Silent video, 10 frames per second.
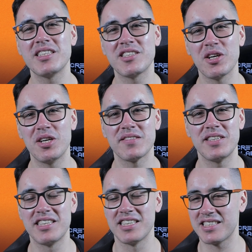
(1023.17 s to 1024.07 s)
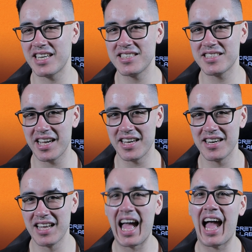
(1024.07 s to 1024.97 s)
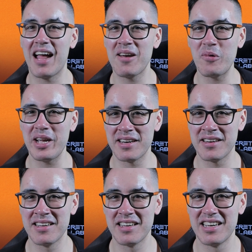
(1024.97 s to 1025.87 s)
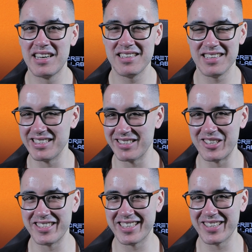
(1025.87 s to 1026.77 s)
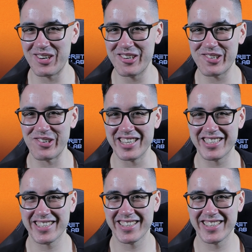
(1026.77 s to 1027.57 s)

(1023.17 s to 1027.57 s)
a chance for you to stay sane and win as long as you can roll a crit.